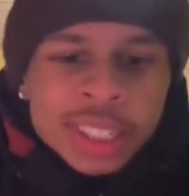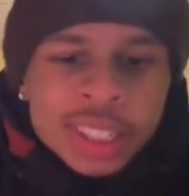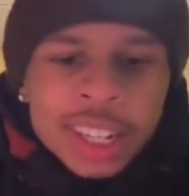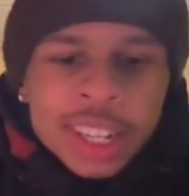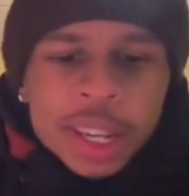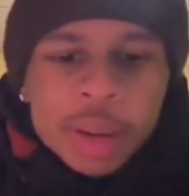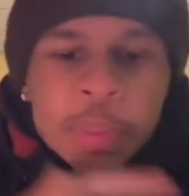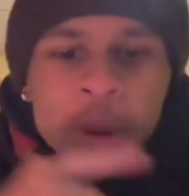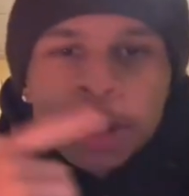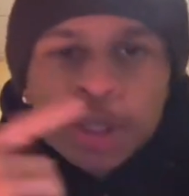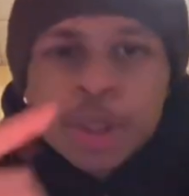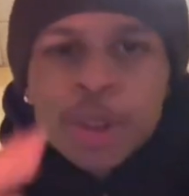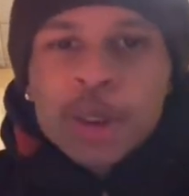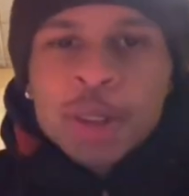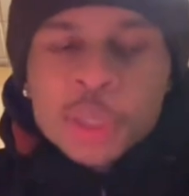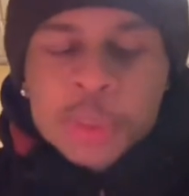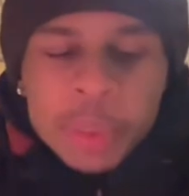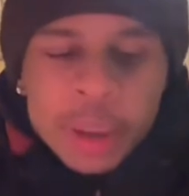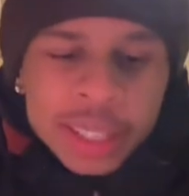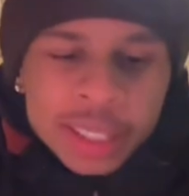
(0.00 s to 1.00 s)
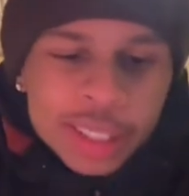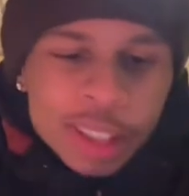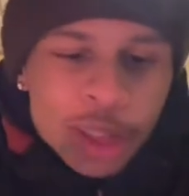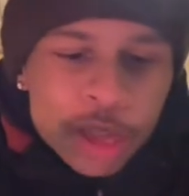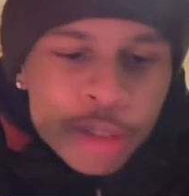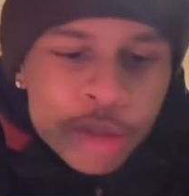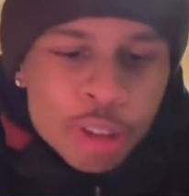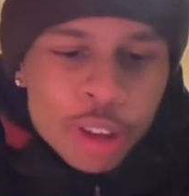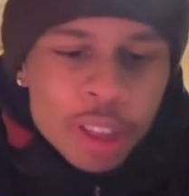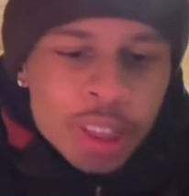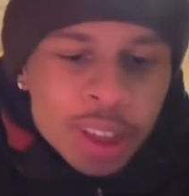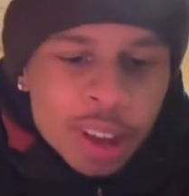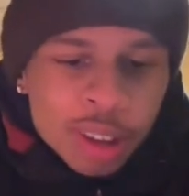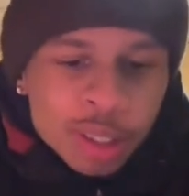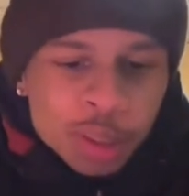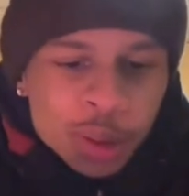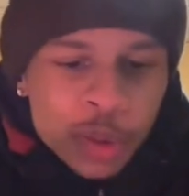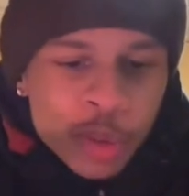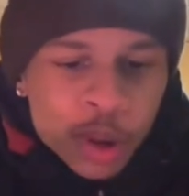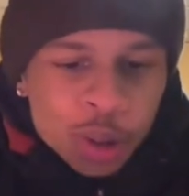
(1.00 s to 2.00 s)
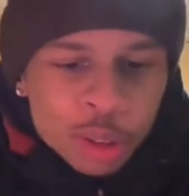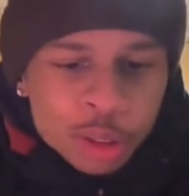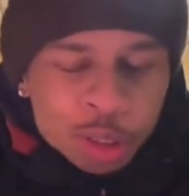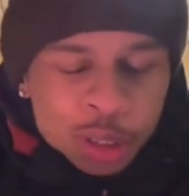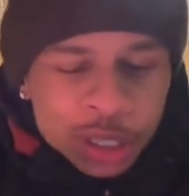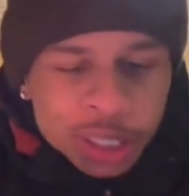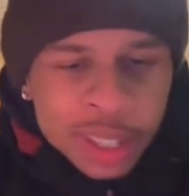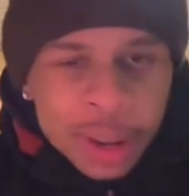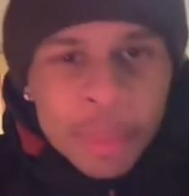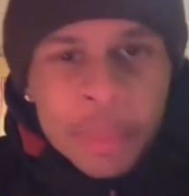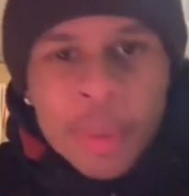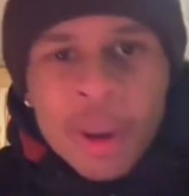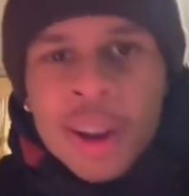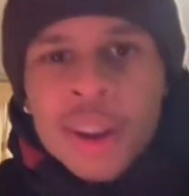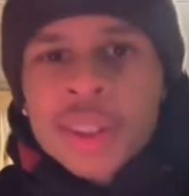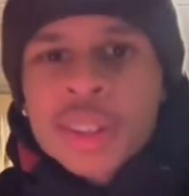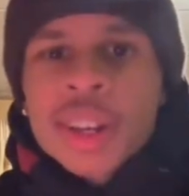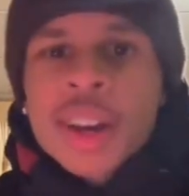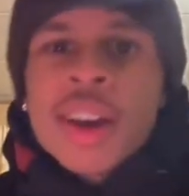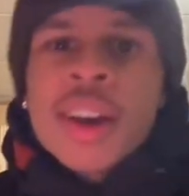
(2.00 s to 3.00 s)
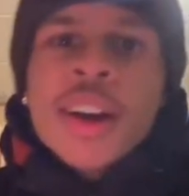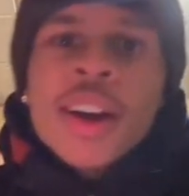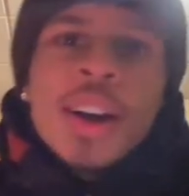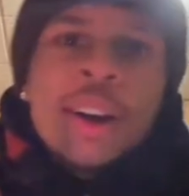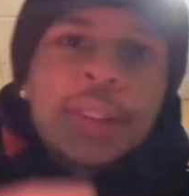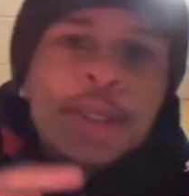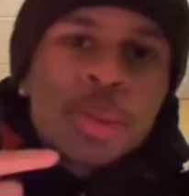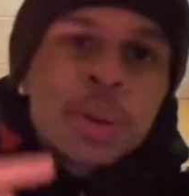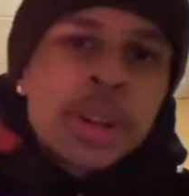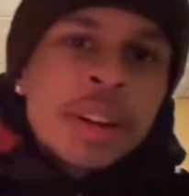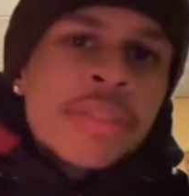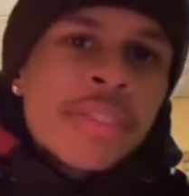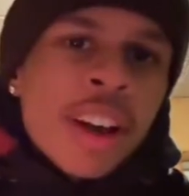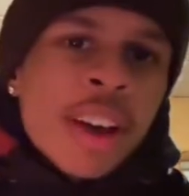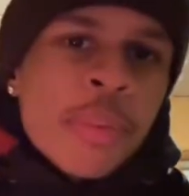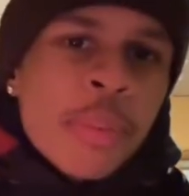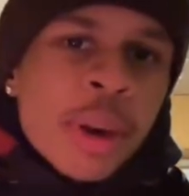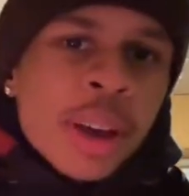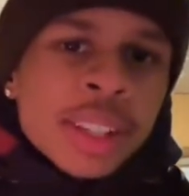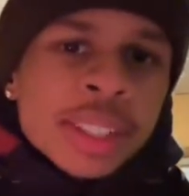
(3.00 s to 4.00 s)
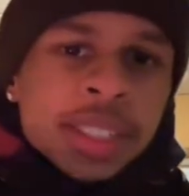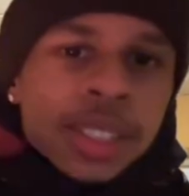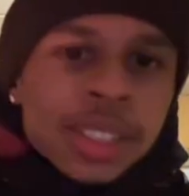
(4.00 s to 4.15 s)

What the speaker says: taking my total spend to £3,110 and 25 pence.